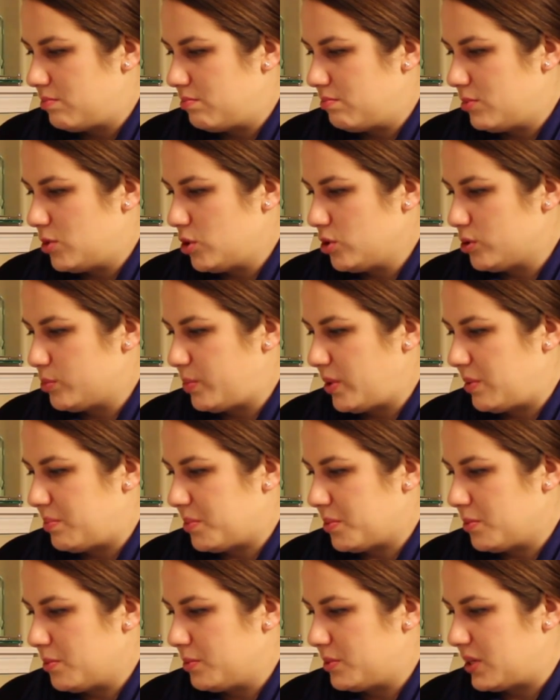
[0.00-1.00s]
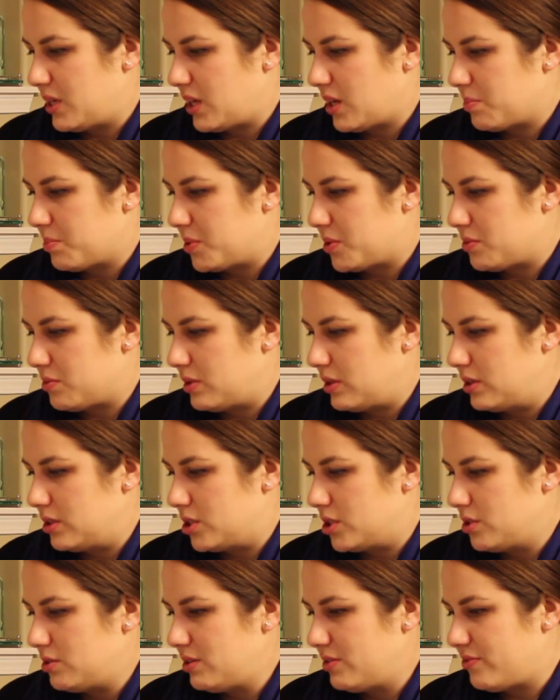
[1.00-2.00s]
Most people take between
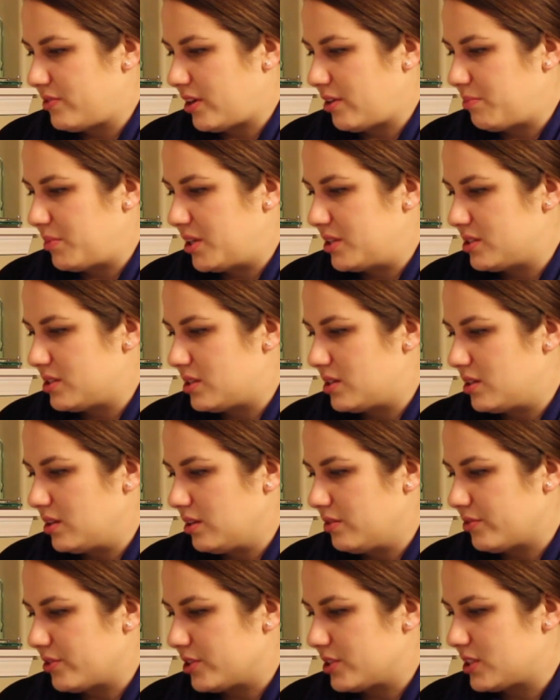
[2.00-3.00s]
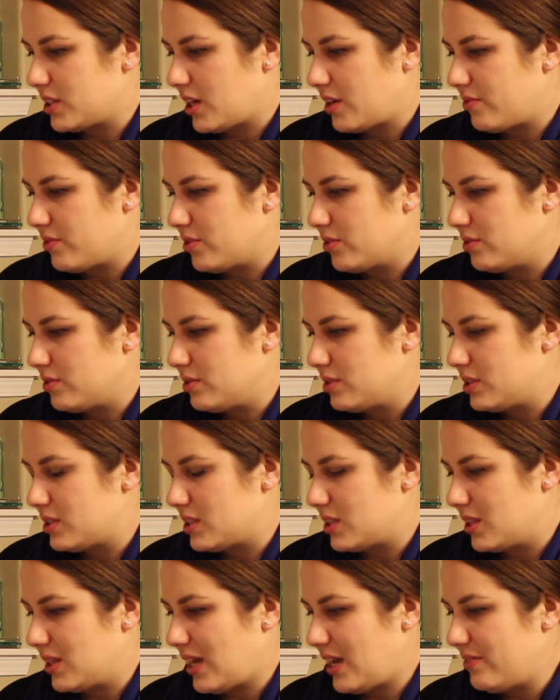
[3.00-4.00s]
two and five minutes to deliver a
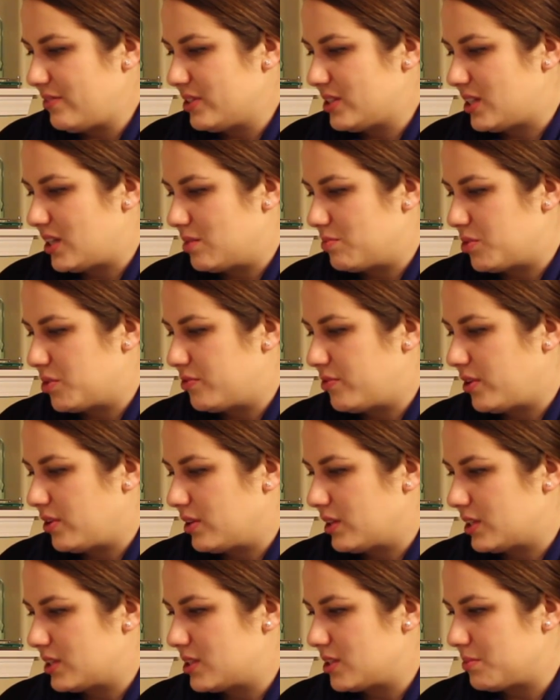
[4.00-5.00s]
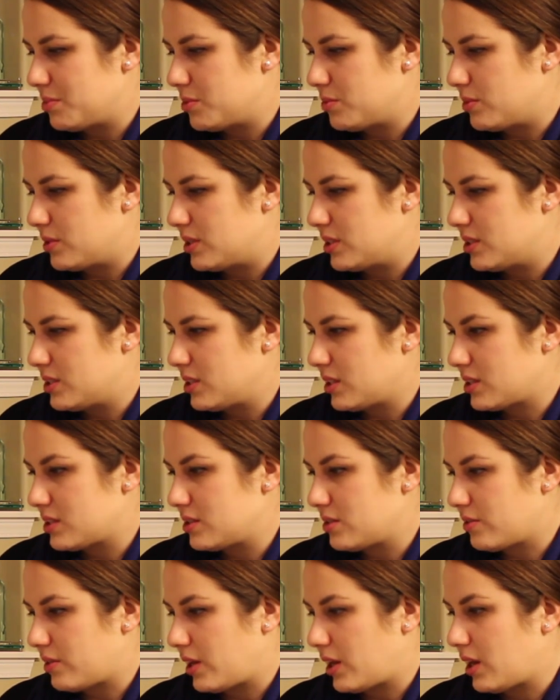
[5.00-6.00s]
saliva sample following steps one to
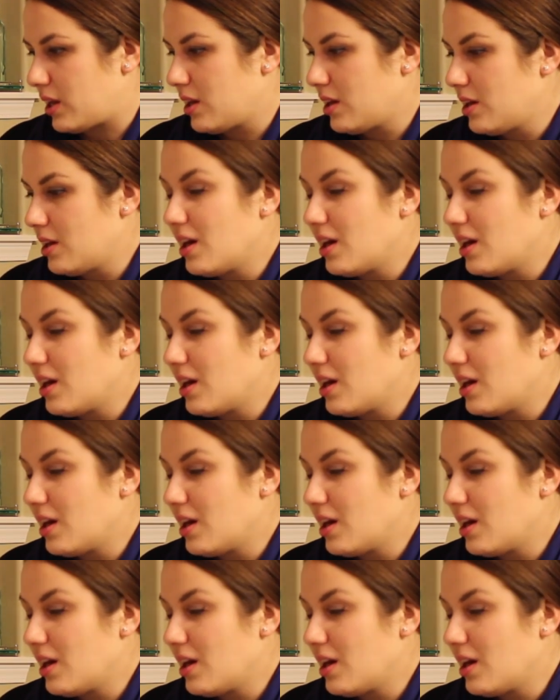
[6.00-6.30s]
six. Okay.